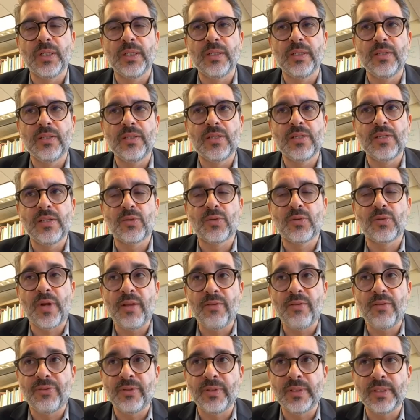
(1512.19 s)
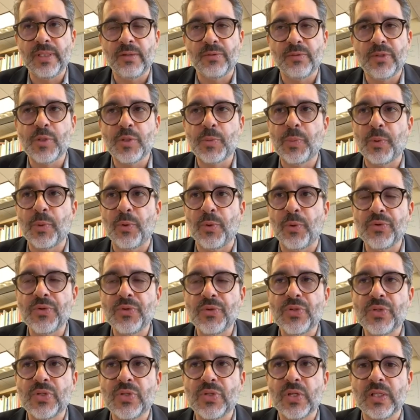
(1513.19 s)
strengthen the
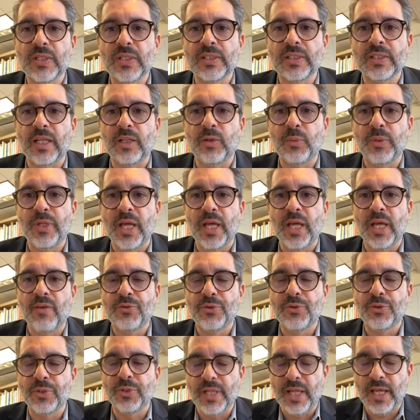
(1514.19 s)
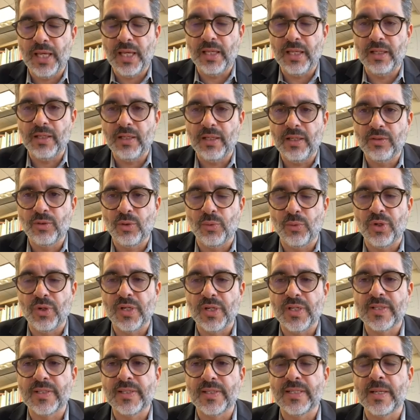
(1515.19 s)
response that we have today
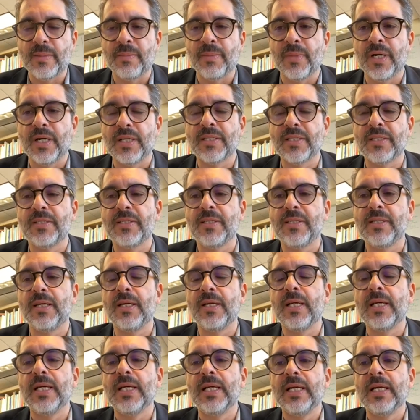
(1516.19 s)
towards this emergency,